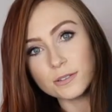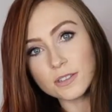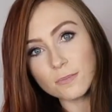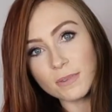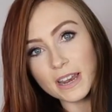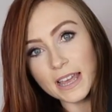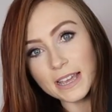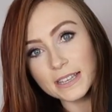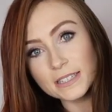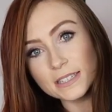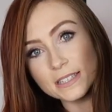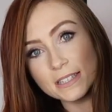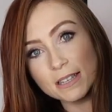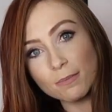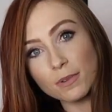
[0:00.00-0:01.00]
you some links
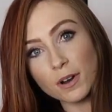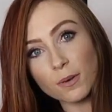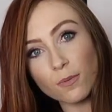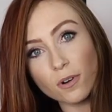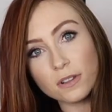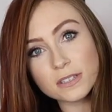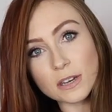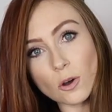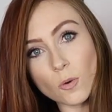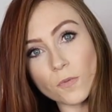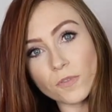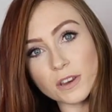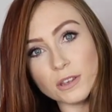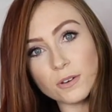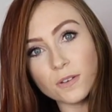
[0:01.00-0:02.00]
to similar ones, and
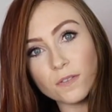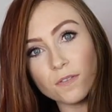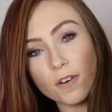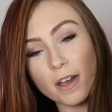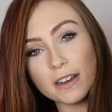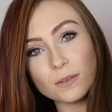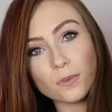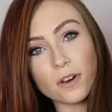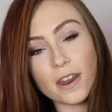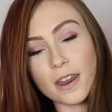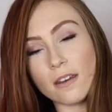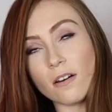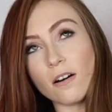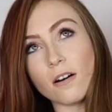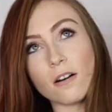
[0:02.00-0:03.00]
hopefully you can find one.
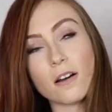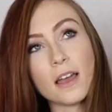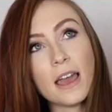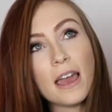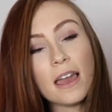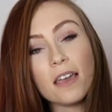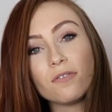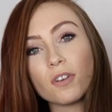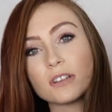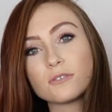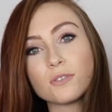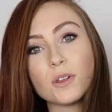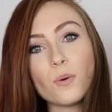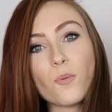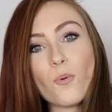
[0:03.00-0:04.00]
And oh, if there's
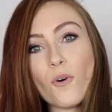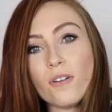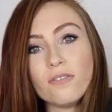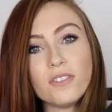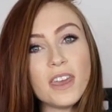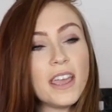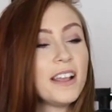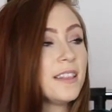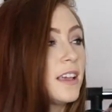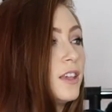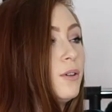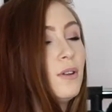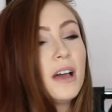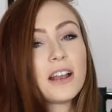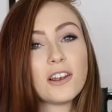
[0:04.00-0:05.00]
only one thing that
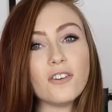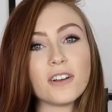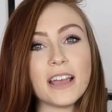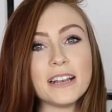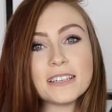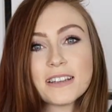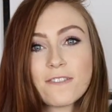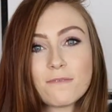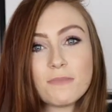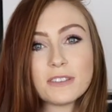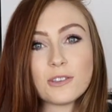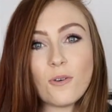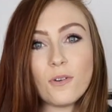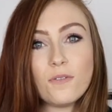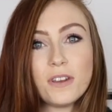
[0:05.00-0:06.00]
you like look into from
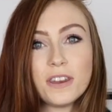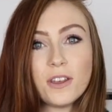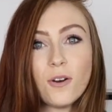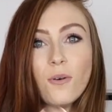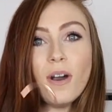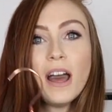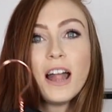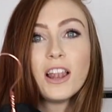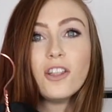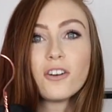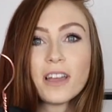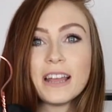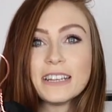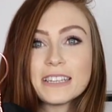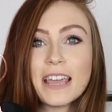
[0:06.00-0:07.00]
this whole video,
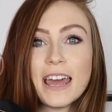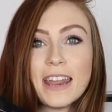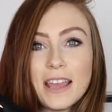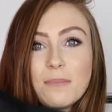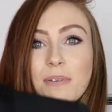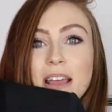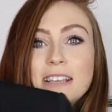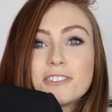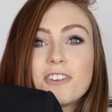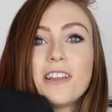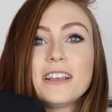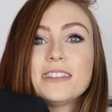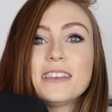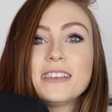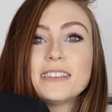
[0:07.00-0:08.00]
look into getting a blazer
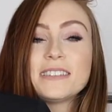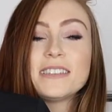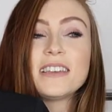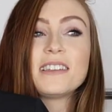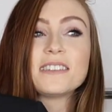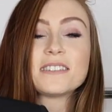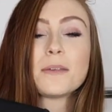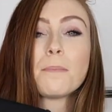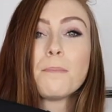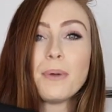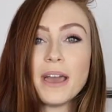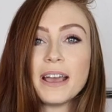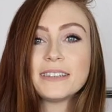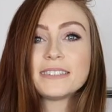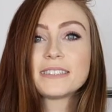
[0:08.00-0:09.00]
like this. It is the
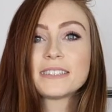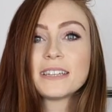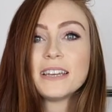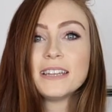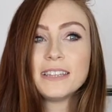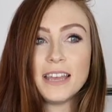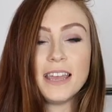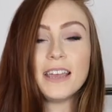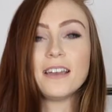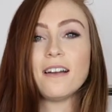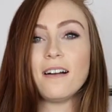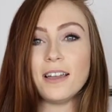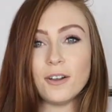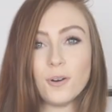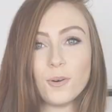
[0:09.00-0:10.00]
best thing I